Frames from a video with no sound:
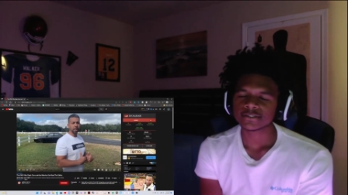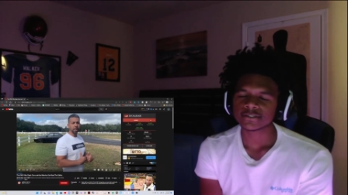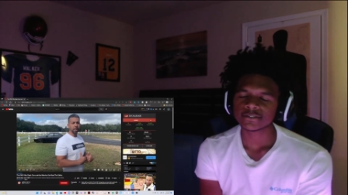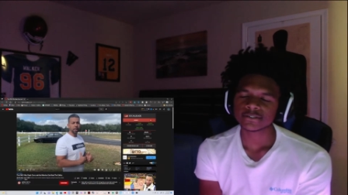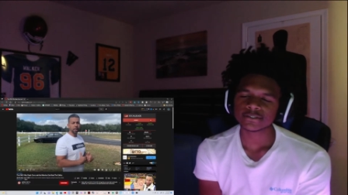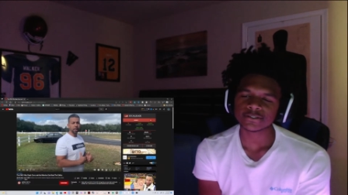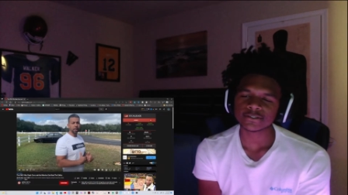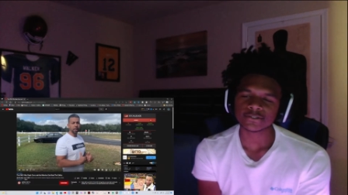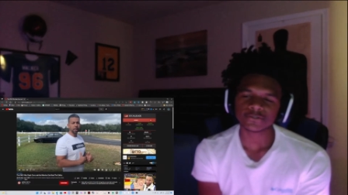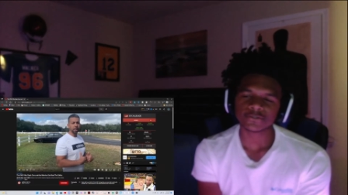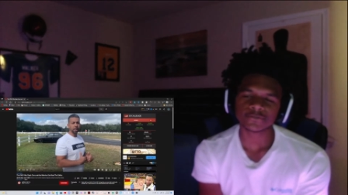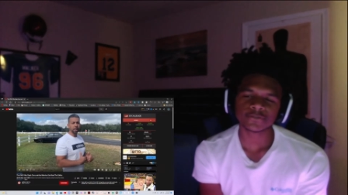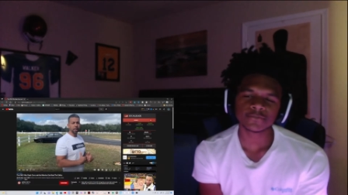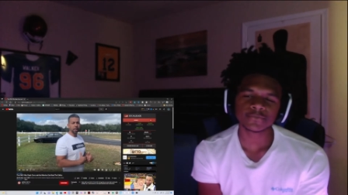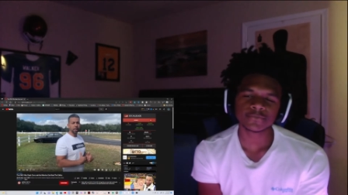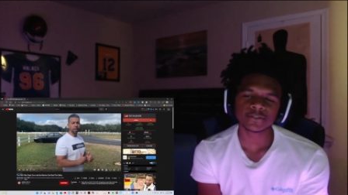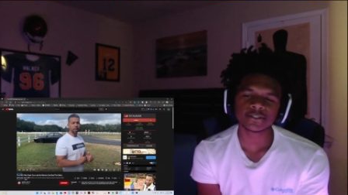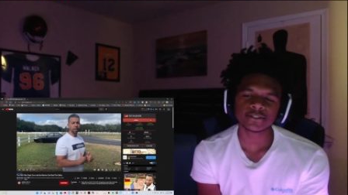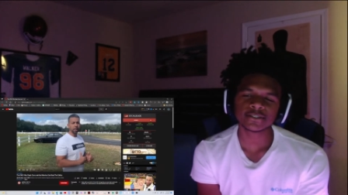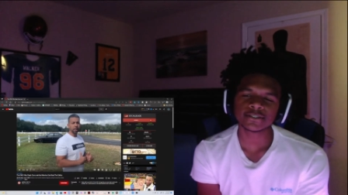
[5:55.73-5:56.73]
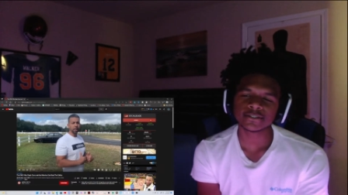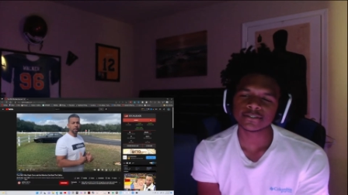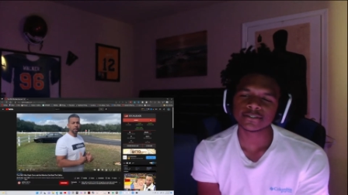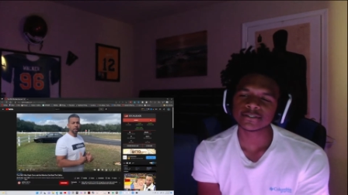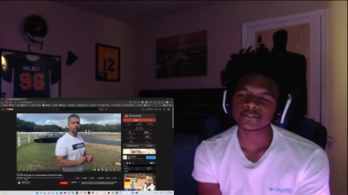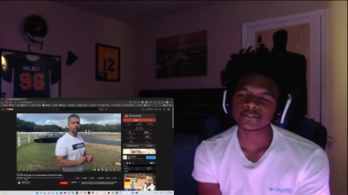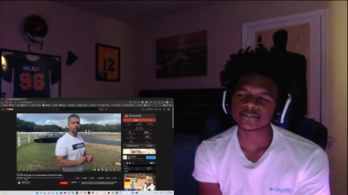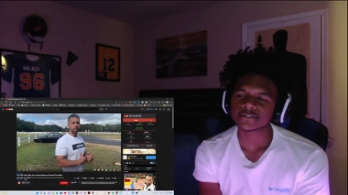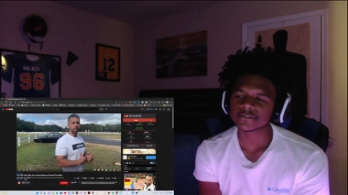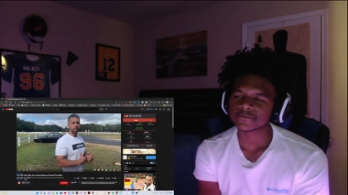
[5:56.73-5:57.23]
So I mean,
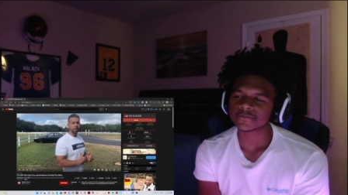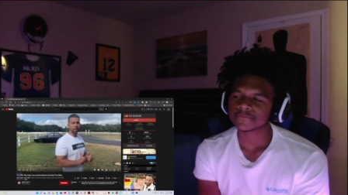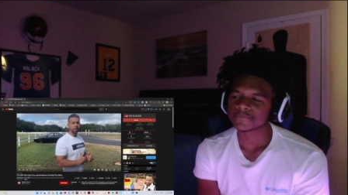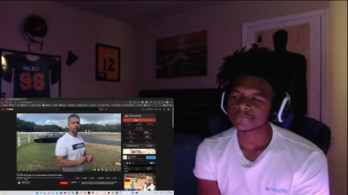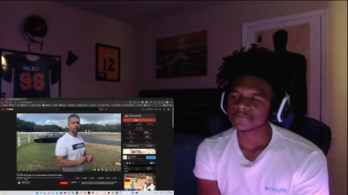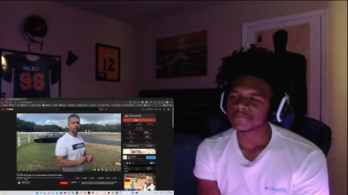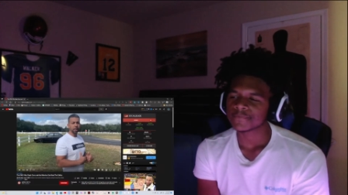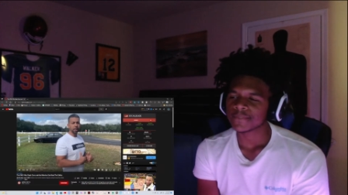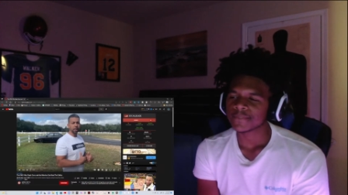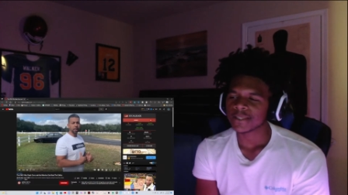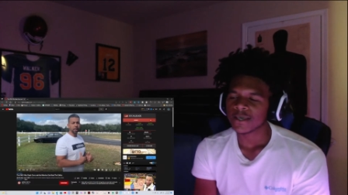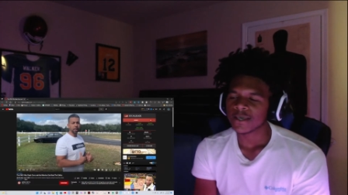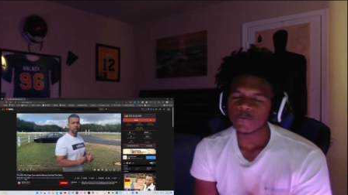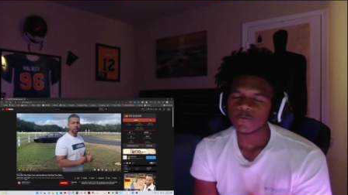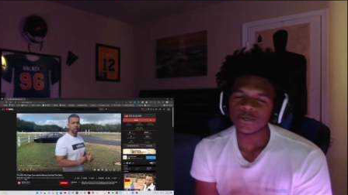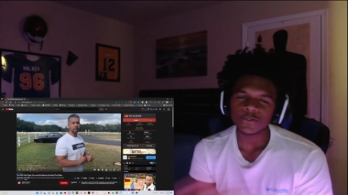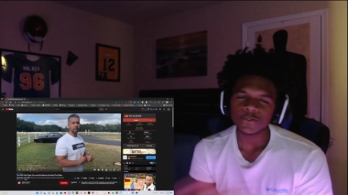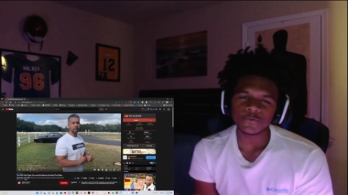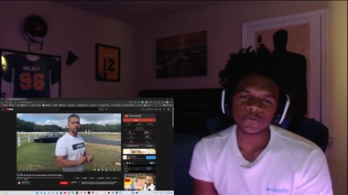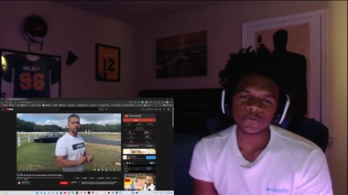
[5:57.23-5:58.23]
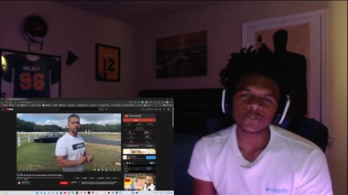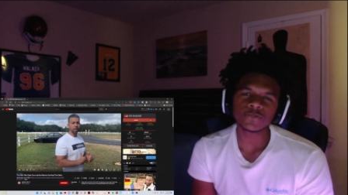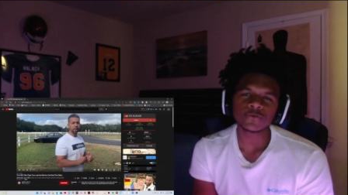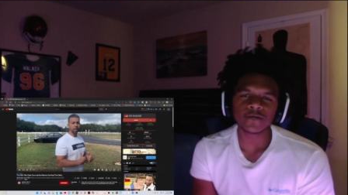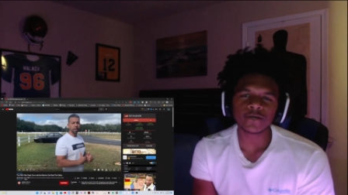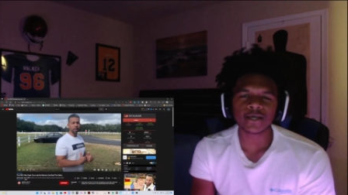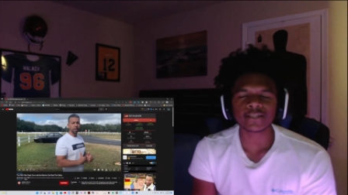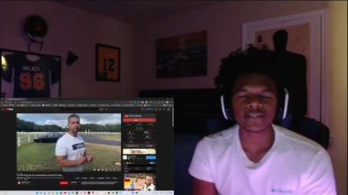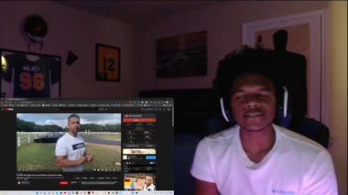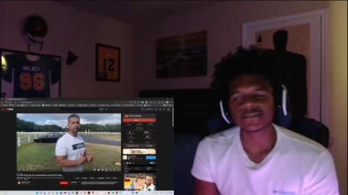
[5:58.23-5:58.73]
we do
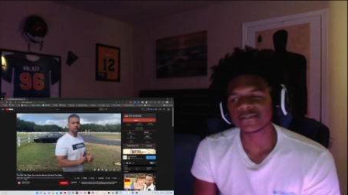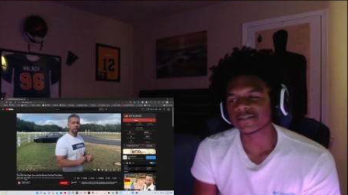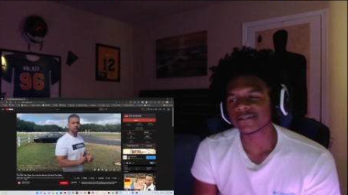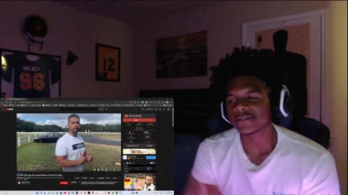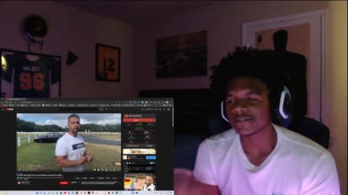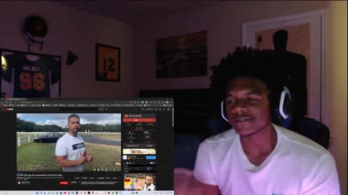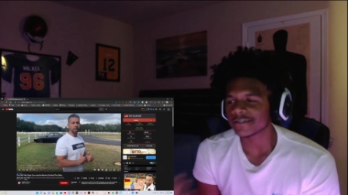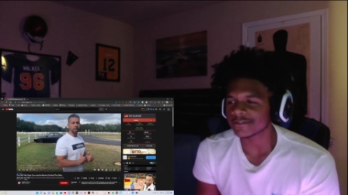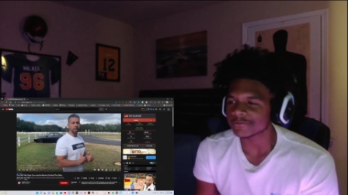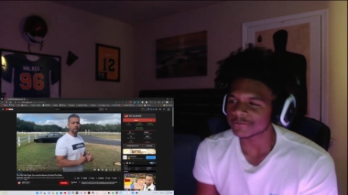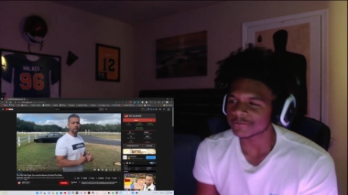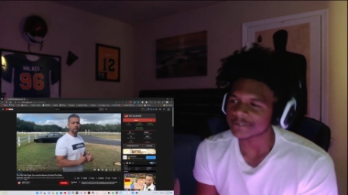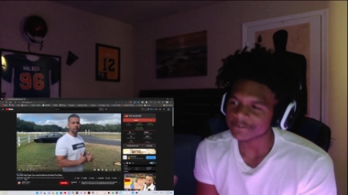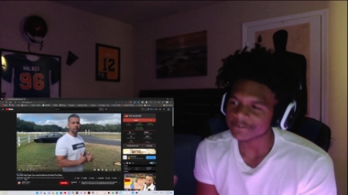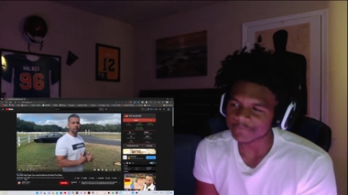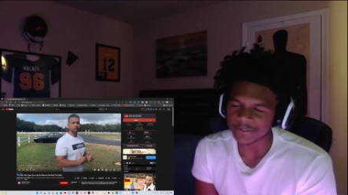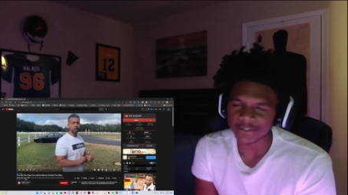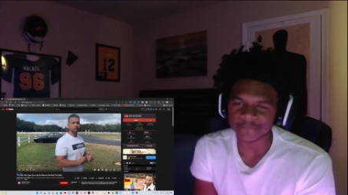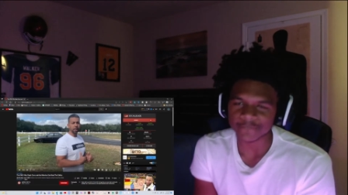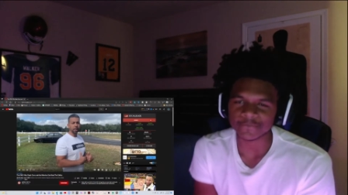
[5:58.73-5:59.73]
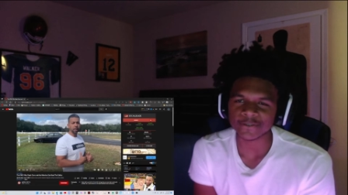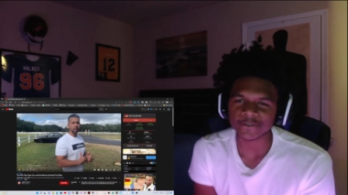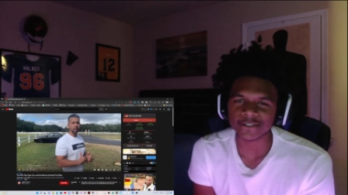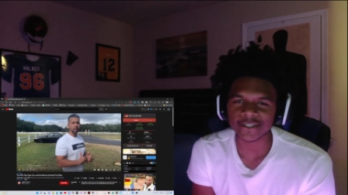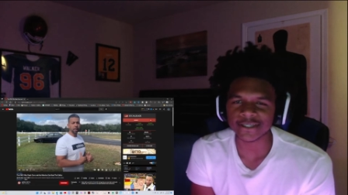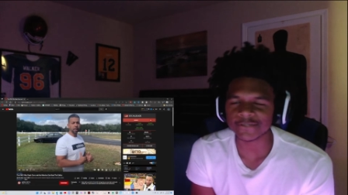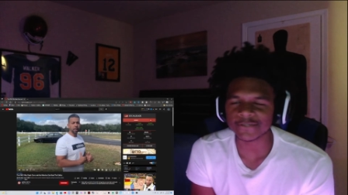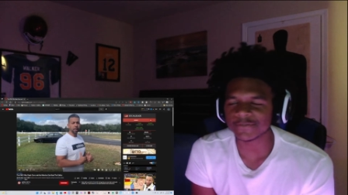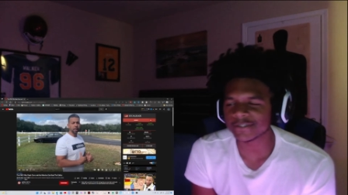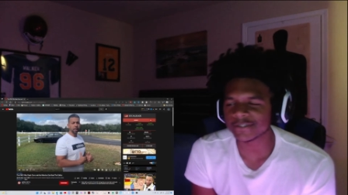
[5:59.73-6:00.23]
gotta get Curry here respect, bro. Like
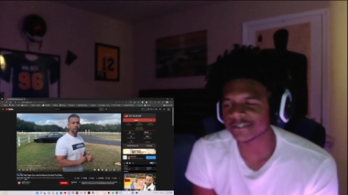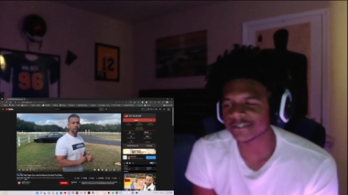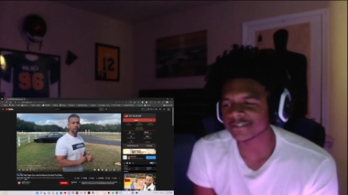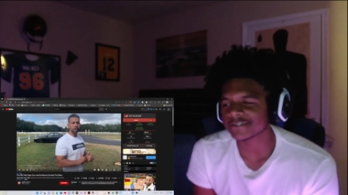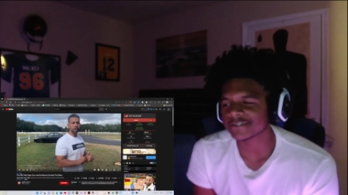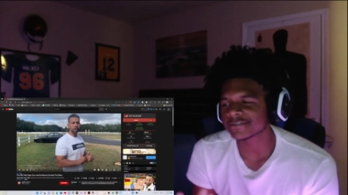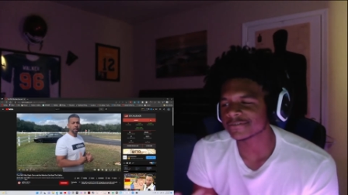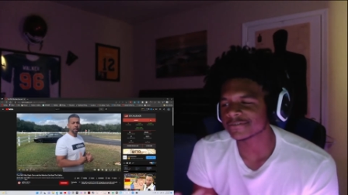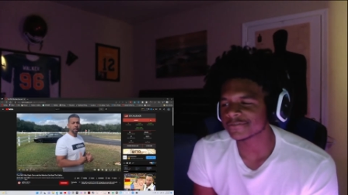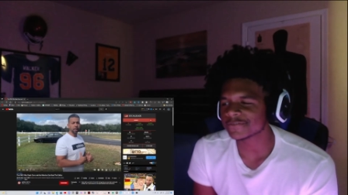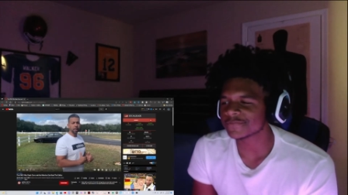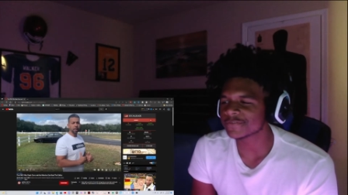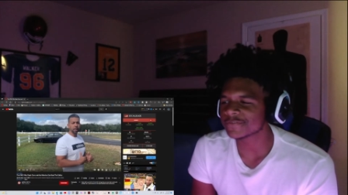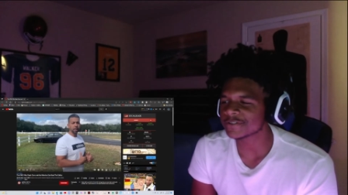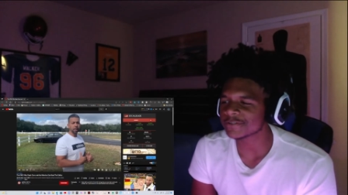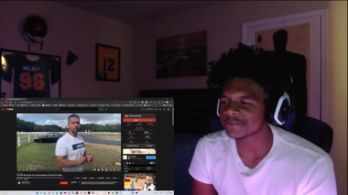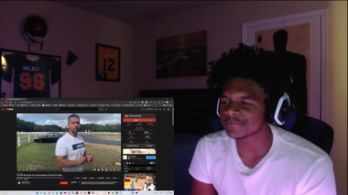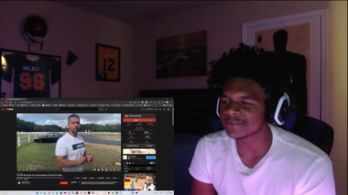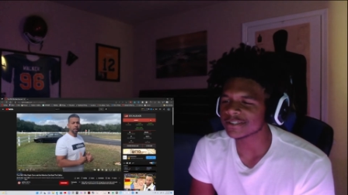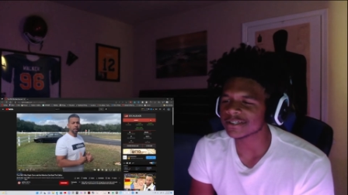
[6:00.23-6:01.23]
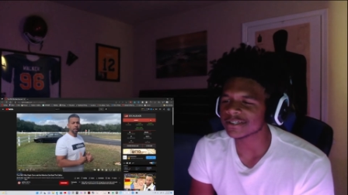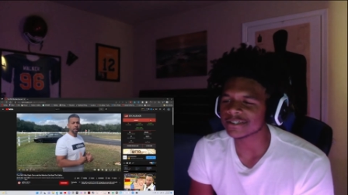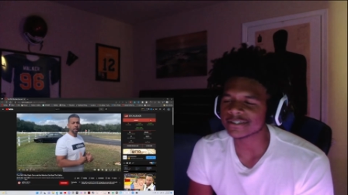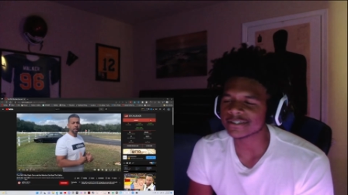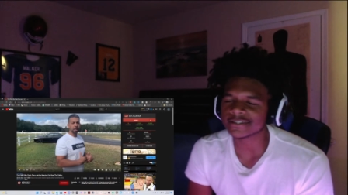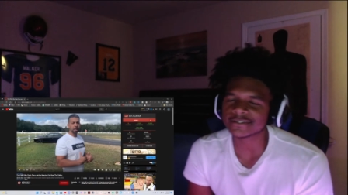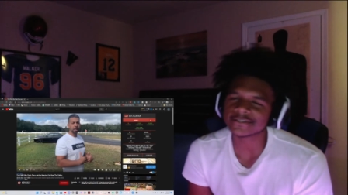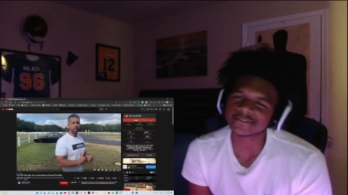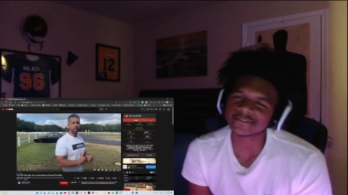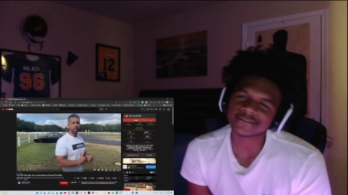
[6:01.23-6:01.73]
you feel me? Like,
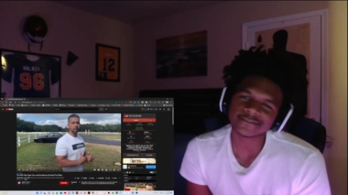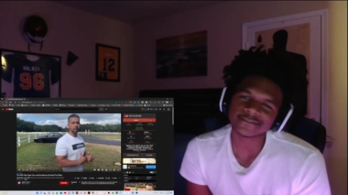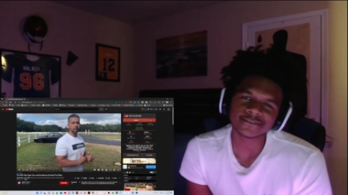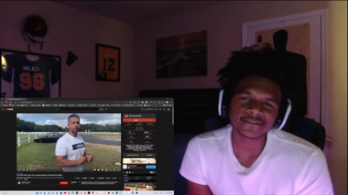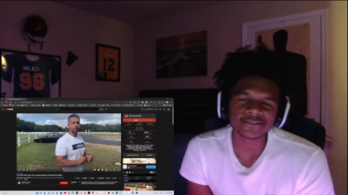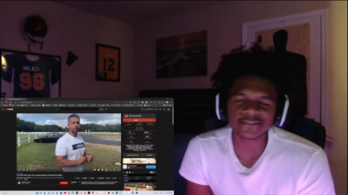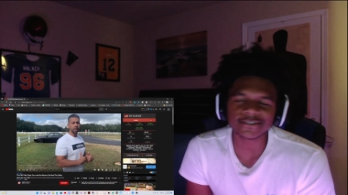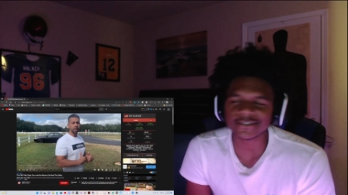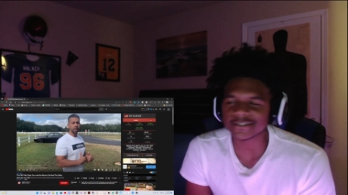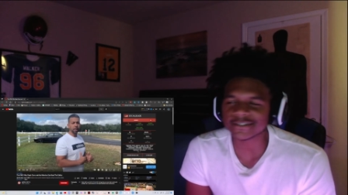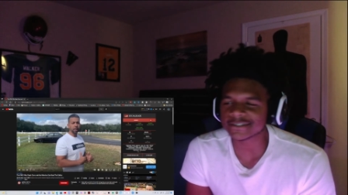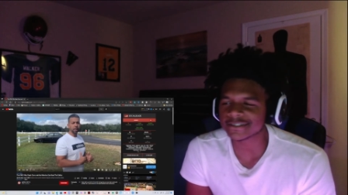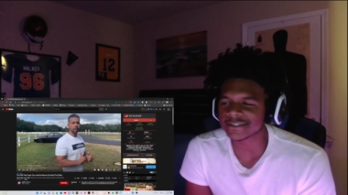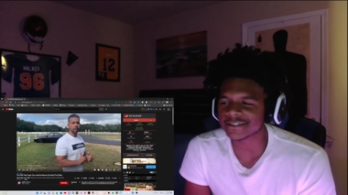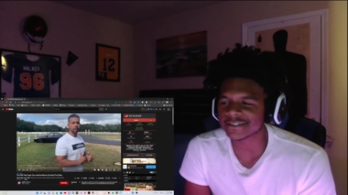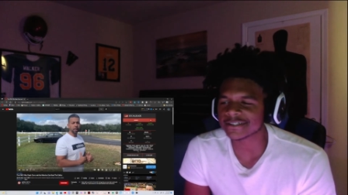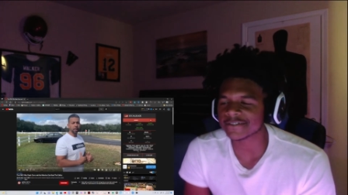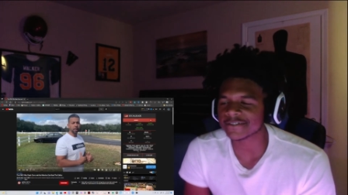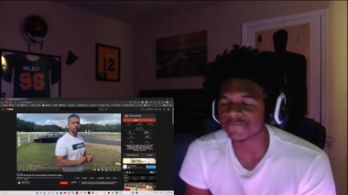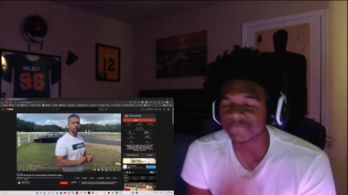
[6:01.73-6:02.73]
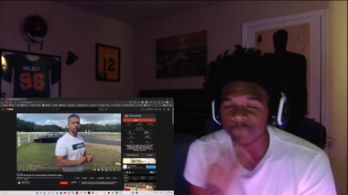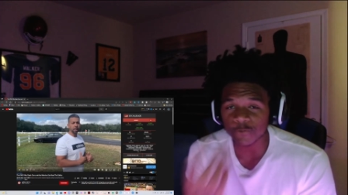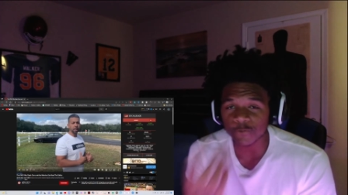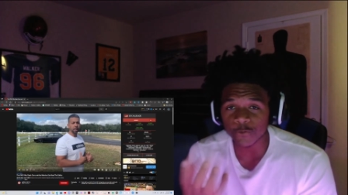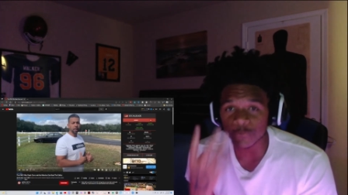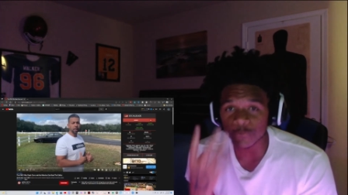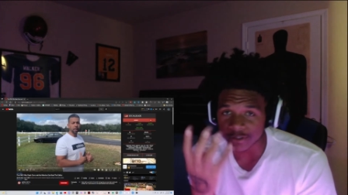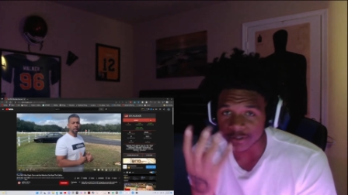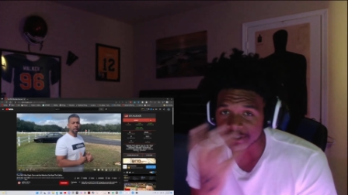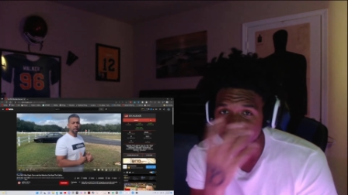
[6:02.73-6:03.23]
you know what I'm saying? 4
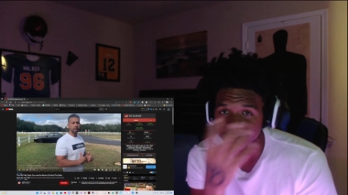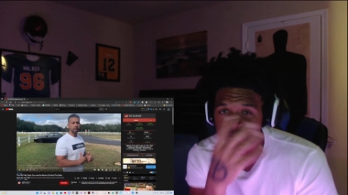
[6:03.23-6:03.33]
rings,